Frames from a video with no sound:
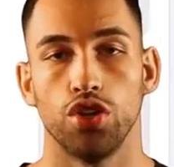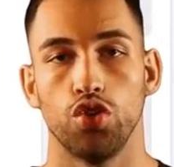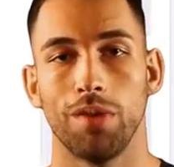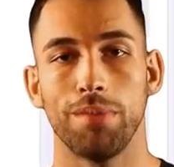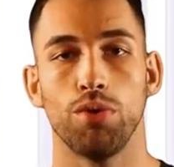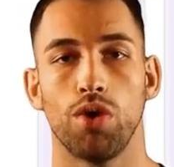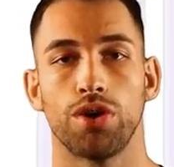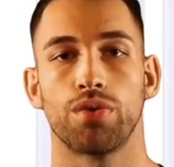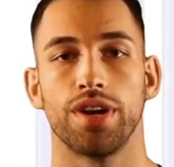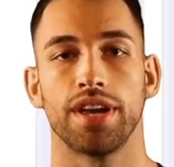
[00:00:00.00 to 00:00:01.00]
You may be
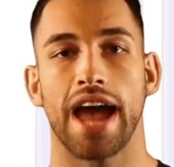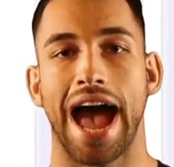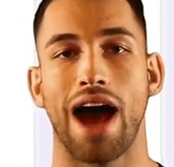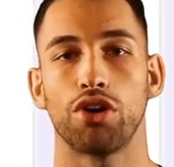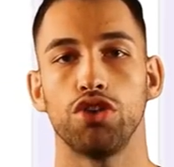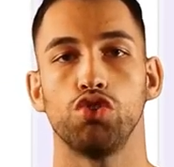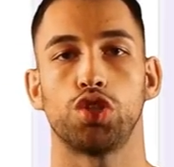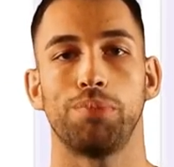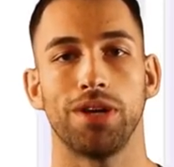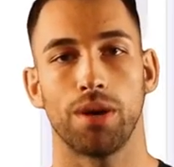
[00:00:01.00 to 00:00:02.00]
wondering, how can you
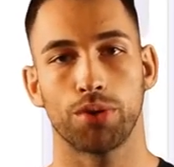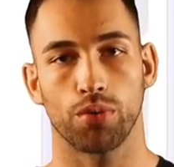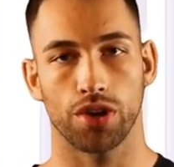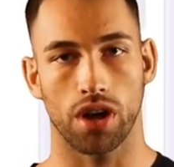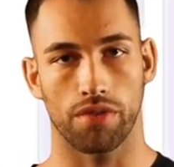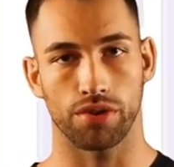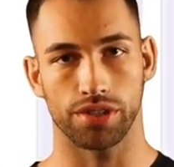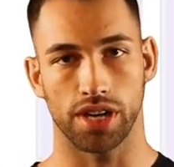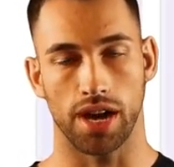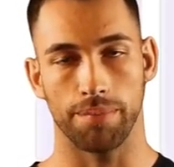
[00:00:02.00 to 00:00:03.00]
speed up your recovery
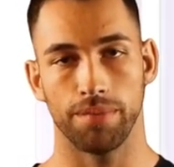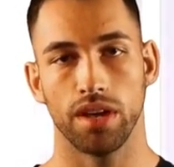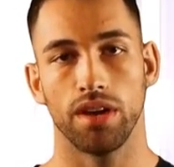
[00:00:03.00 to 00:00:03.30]
time?